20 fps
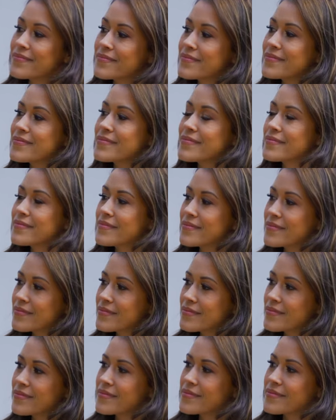
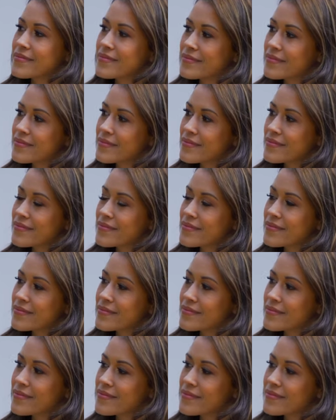
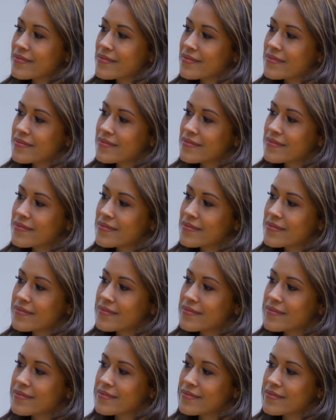
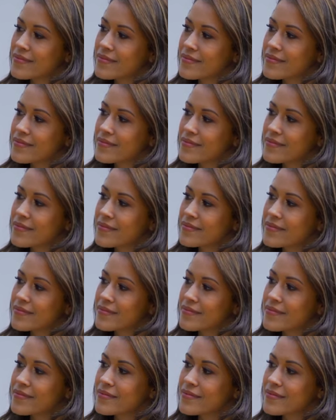
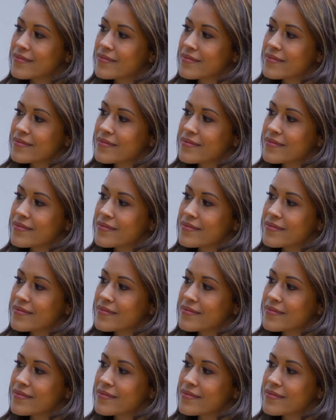(not speaking)